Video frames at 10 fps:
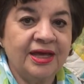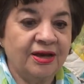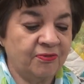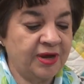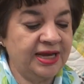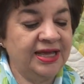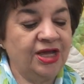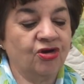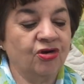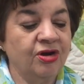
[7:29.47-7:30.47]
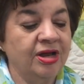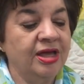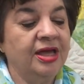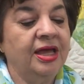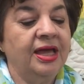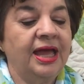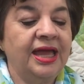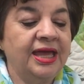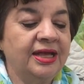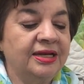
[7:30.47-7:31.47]
right here
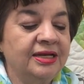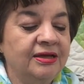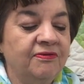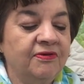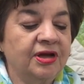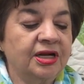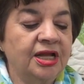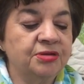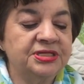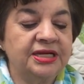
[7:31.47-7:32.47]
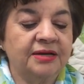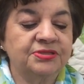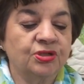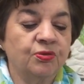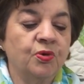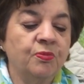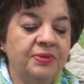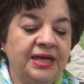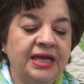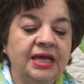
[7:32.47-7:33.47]
and close it up so it won't
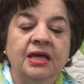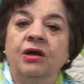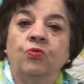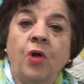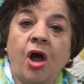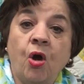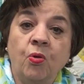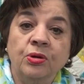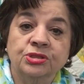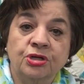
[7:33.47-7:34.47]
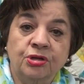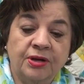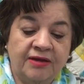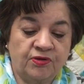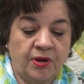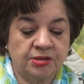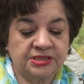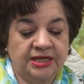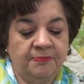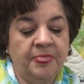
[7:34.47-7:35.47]
be raw, so you don't have a raw
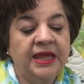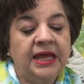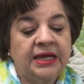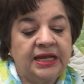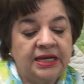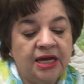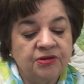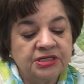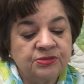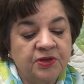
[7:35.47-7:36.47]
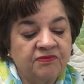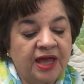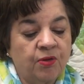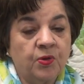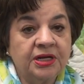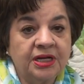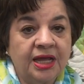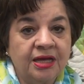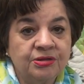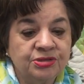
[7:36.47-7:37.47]
seam. Now notice we've got one
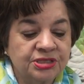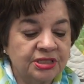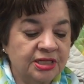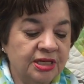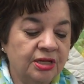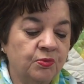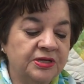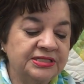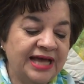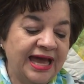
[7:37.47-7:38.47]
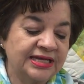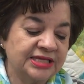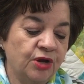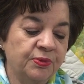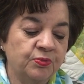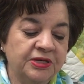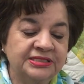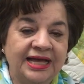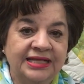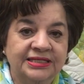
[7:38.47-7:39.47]
closed, one side is open, one
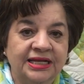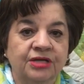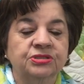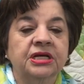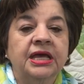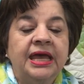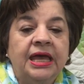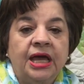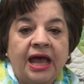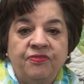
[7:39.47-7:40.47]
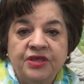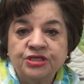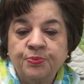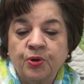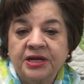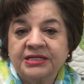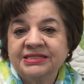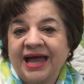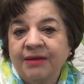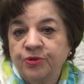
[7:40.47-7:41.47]
side's closed. At this point it's
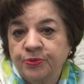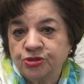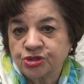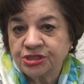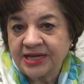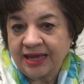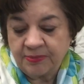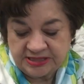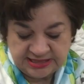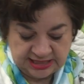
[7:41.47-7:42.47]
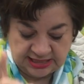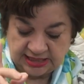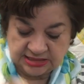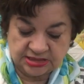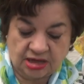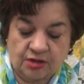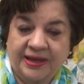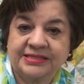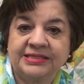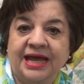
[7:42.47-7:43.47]
time to put your snappies in. Now let's talk
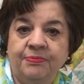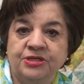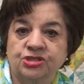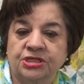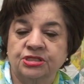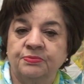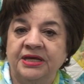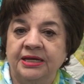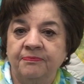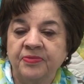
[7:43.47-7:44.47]
about snappies just a minute.